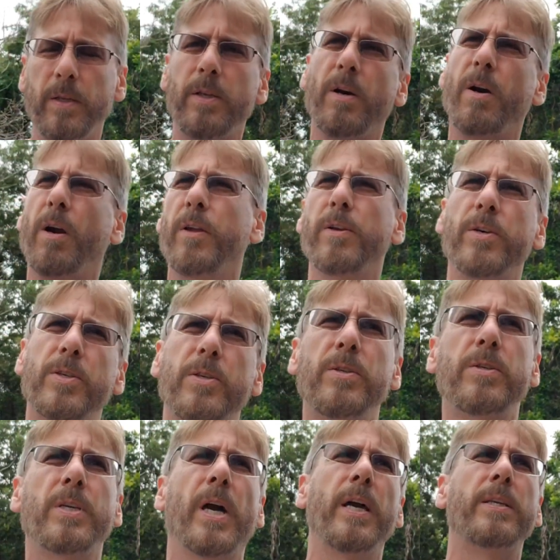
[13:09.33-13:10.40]
There are other
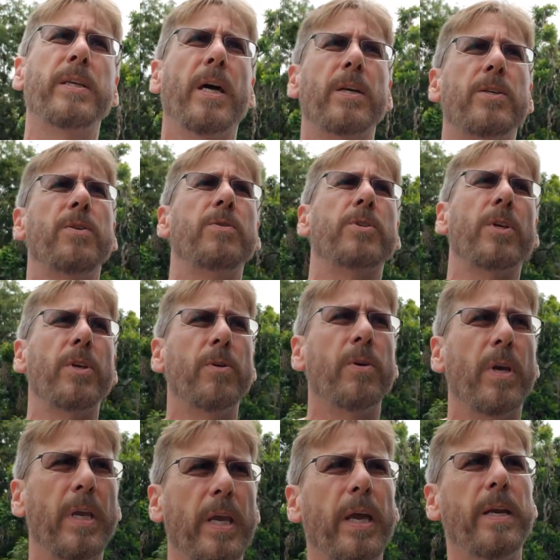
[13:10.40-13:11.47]
Thai tattoos that you
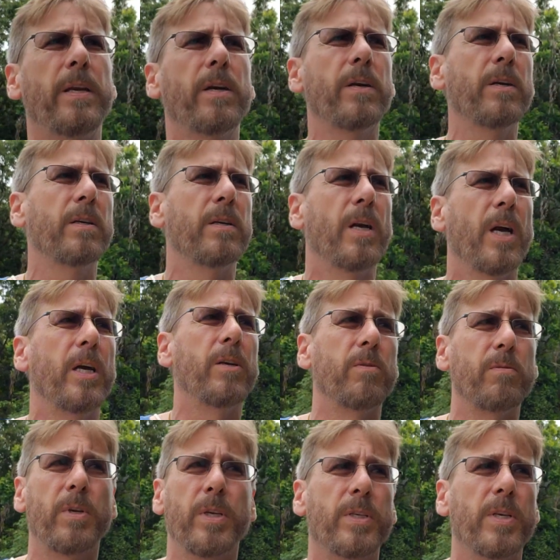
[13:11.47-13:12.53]
can get here. I
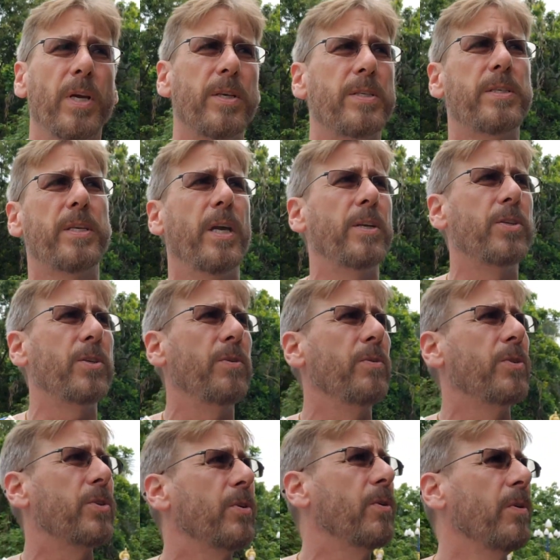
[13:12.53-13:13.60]
don't get
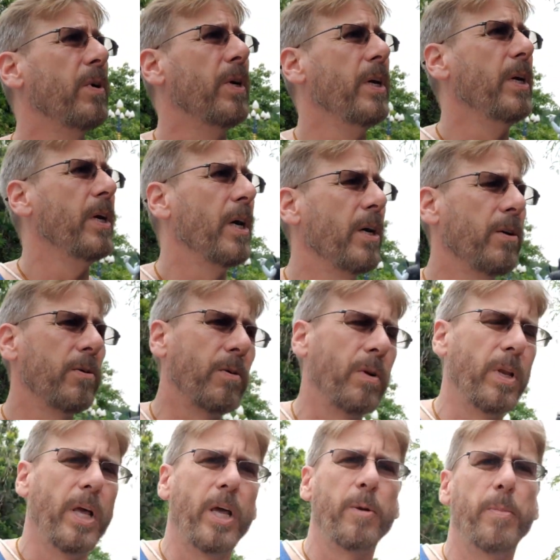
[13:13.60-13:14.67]
tattoos, so I don't know a
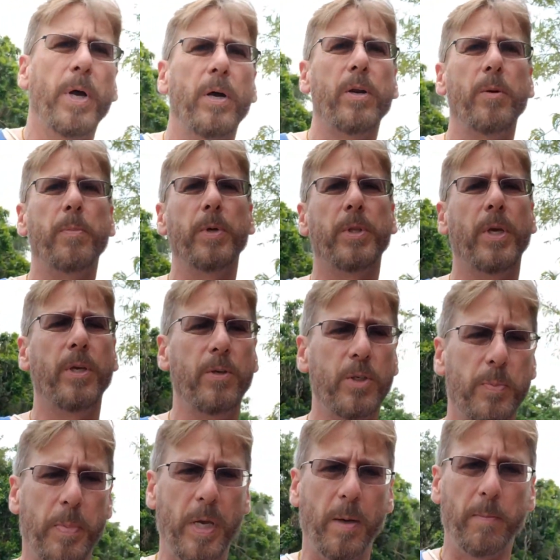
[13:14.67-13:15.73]
lot about it, but they
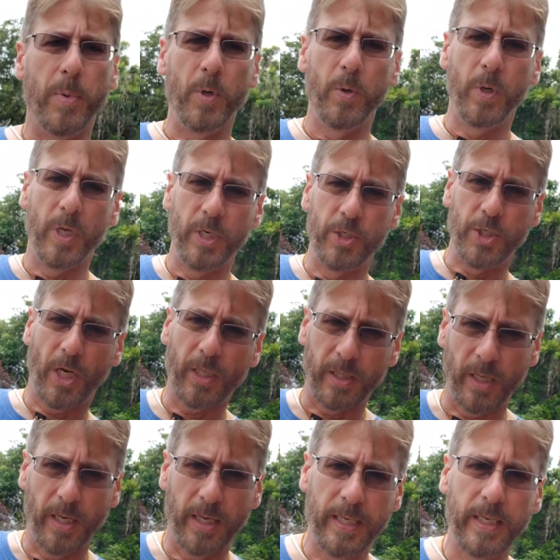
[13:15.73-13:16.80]
use bamboo to inject
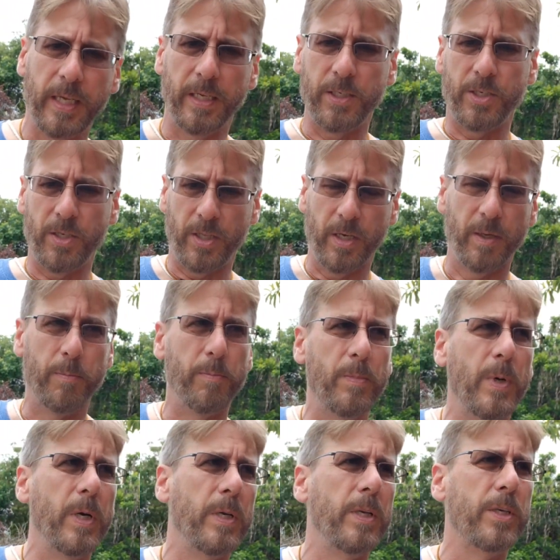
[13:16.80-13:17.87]
the ink into
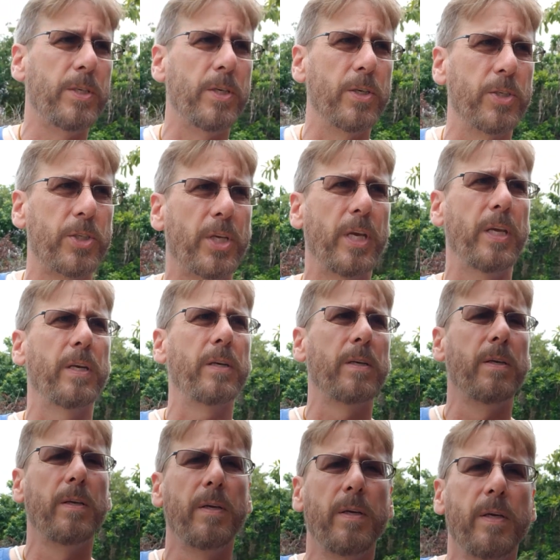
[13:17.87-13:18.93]
your skin.
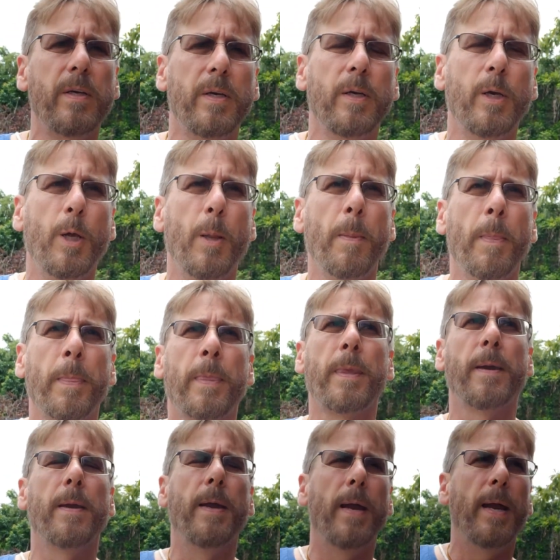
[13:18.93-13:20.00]

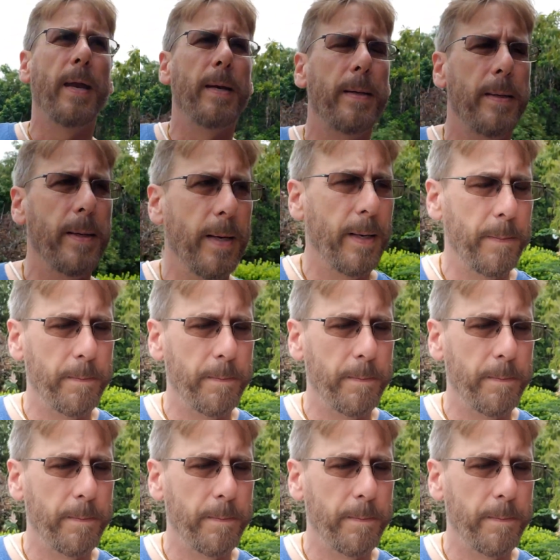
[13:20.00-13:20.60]
And